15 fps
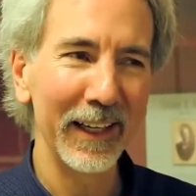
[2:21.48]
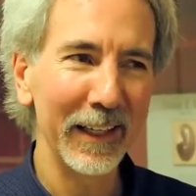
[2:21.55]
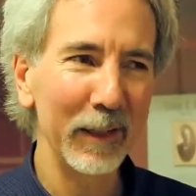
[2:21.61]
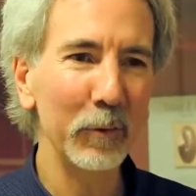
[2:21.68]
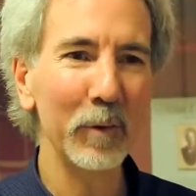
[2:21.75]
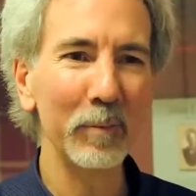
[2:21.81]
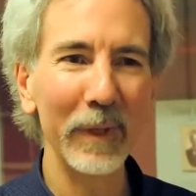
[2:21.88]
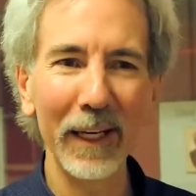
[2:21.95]

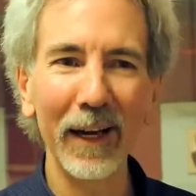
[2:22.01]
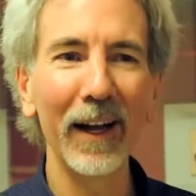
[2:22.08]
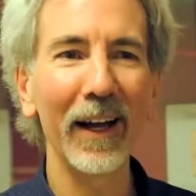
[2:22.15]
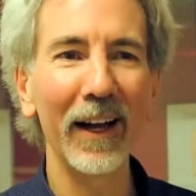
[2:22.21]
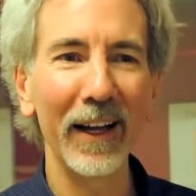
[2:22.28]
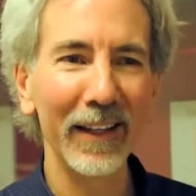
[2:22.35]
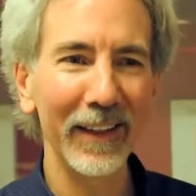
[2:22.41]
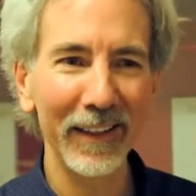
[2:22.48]
it would be
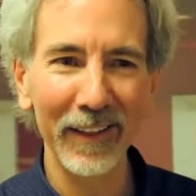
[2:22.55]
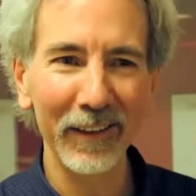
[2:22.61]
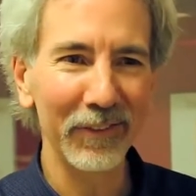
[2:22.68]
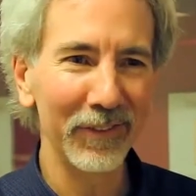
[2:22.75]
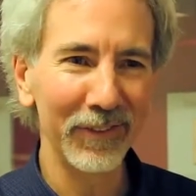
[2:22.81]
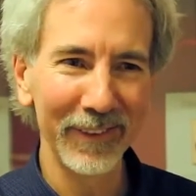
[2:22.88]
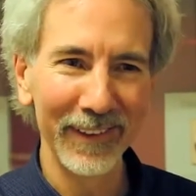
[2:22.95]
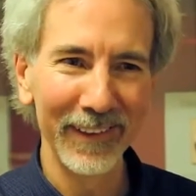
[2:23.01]
odd
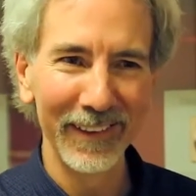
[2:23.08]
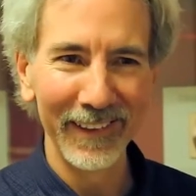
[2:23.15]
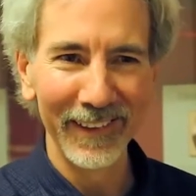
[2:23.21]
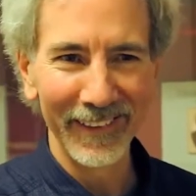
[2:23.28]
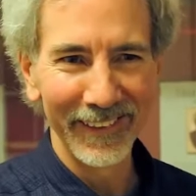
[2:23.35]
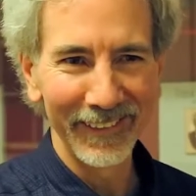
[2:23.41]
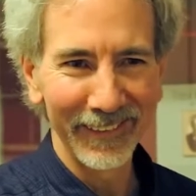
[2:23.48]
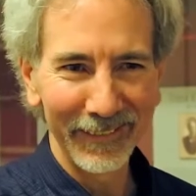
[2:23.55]
if
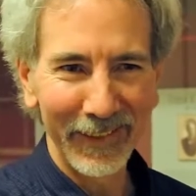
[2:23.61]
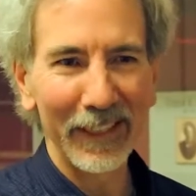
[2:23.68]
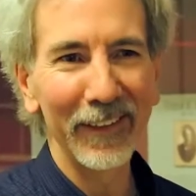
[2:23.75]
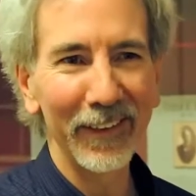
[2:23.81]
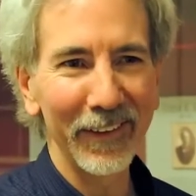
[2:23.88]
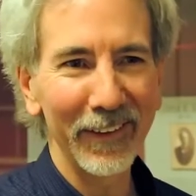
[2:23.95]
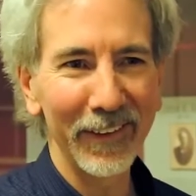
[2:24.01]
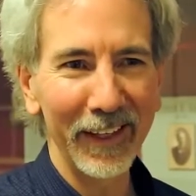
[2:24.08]

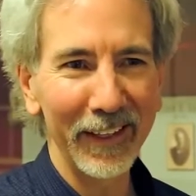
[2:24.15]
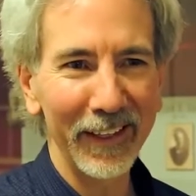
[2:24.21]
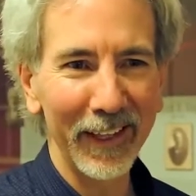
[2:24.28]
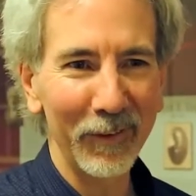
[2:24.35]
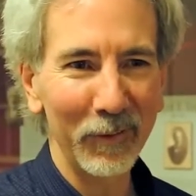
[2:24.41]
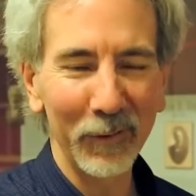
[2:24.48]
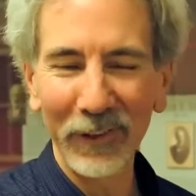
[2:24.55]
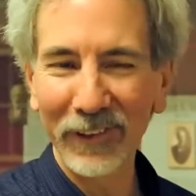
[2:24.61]
regular
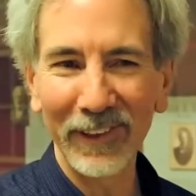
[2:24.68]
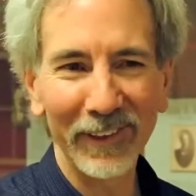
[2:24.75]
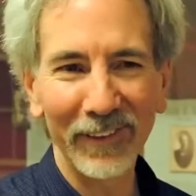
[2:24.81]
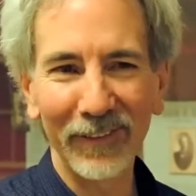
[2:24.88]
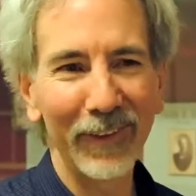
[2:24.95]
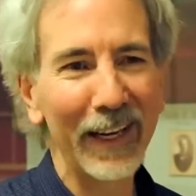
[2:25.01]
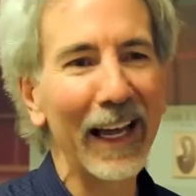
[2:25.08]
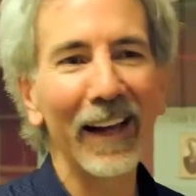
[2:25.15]
thinking were
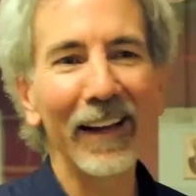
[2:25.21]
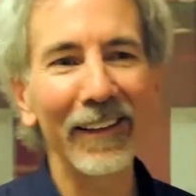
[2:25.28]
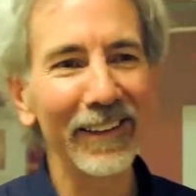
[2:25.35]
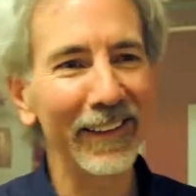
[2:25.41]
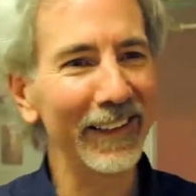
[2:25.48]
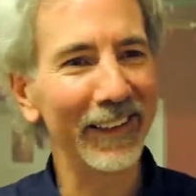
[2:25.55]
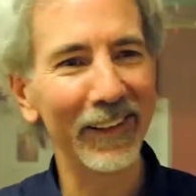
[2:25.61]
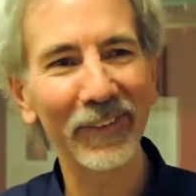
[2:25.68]
just
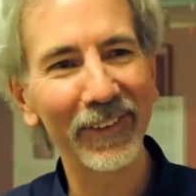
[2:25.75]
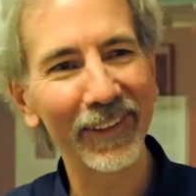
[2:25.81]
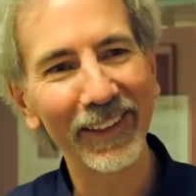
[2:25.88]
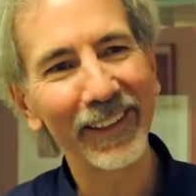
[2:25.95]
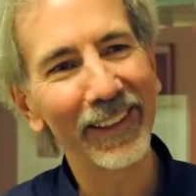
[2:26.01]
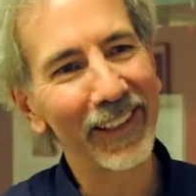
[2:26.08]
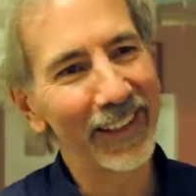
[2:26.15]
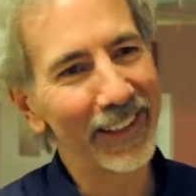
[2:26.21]
radically
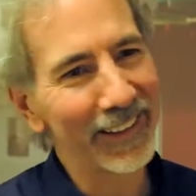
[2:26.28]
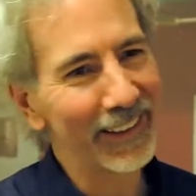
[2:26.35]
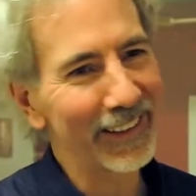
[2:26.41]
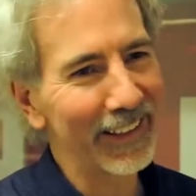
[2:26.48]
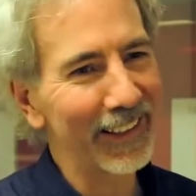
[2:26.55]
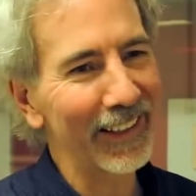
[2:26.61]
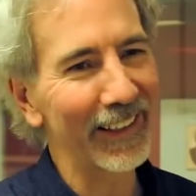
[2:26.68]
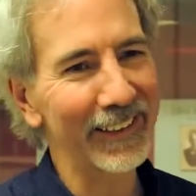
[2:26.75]
different than
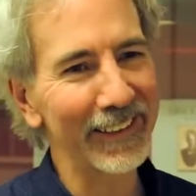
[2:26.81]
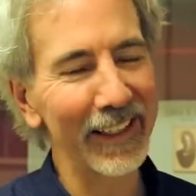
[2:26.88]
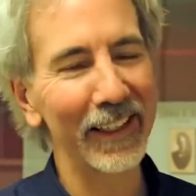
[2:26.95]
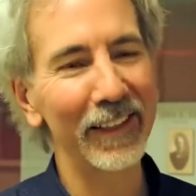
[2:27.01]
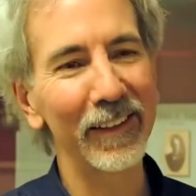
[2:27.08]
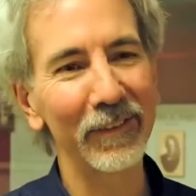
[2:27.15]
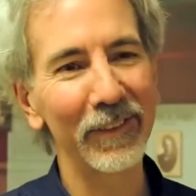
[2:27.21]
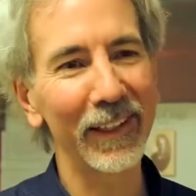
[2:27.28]

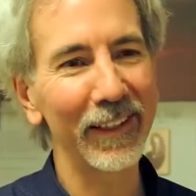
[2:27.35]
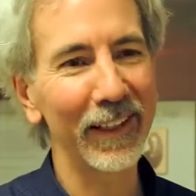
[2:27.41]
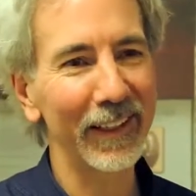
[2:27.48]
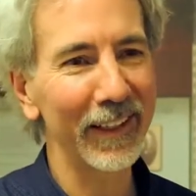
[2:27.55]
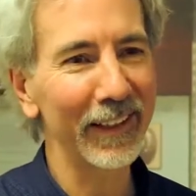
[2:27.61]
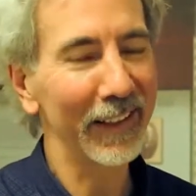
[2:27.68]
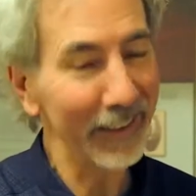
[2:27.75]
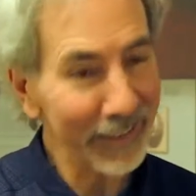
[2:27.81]
scientific
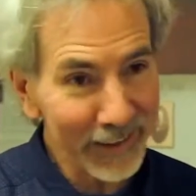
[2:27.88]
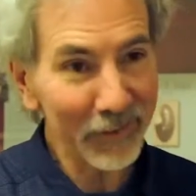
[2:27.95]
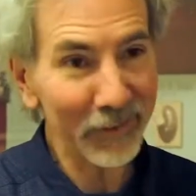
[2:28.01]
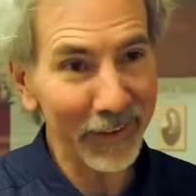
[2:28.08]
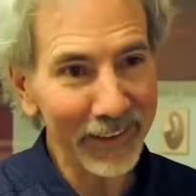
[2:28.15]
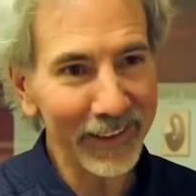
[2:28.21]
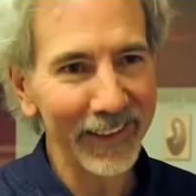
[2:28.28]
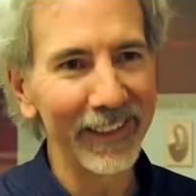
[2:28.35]
thinking. It's
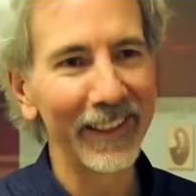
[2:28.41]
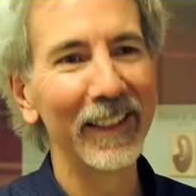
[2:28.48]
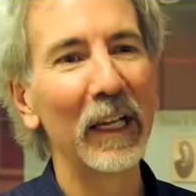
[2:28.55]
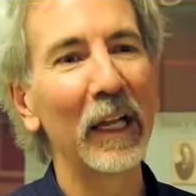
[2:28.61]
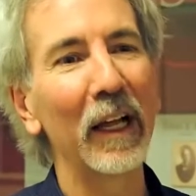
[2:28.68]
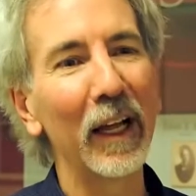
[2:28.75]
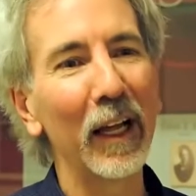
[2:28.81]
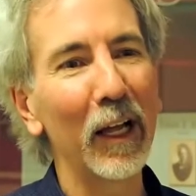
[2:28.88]
different,
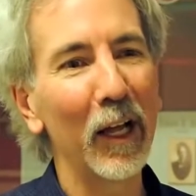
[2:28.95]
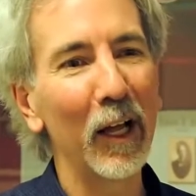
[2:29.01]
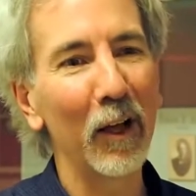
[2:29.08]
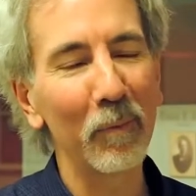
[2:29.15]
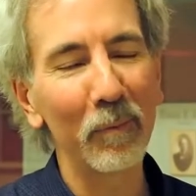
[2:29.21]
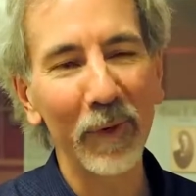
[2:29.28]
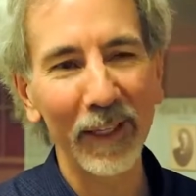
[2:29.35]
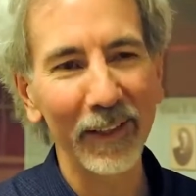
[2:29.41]

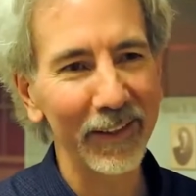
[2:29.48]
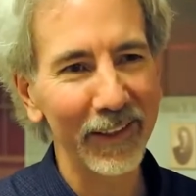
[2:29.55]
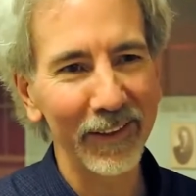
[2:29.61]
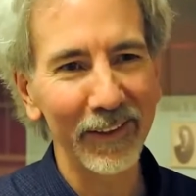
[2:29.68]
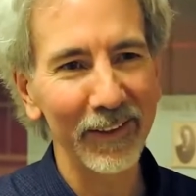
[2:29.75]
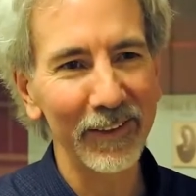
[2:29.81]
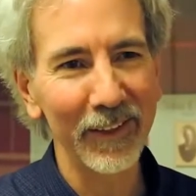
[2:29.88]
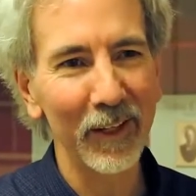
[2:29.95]
but
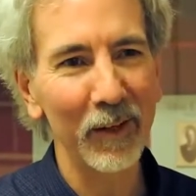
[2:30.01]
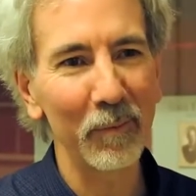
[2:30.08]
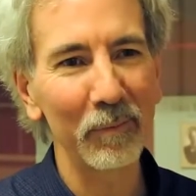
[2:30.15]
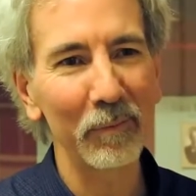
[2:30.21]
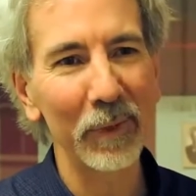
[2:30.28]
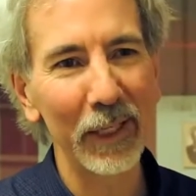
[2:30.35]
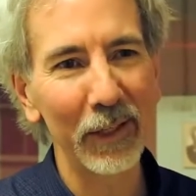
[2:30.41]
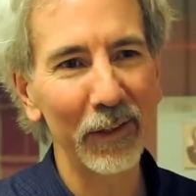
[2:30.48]
there are
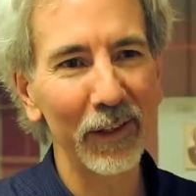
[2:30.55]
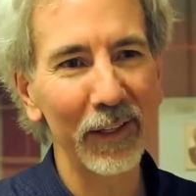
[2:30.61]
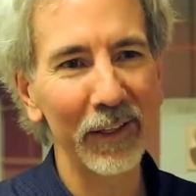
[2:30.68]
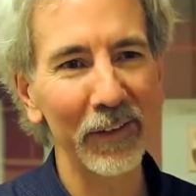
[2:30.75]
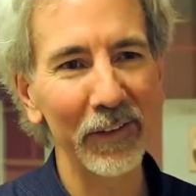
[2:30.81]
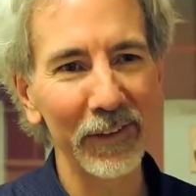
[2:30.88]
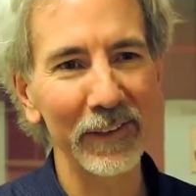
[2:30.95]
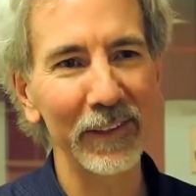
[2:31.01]
some
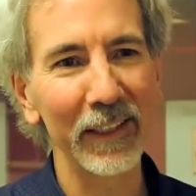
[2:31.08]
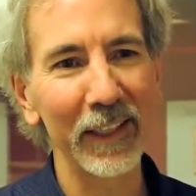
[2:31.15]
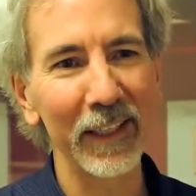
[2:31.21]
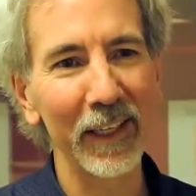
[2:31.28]
parallels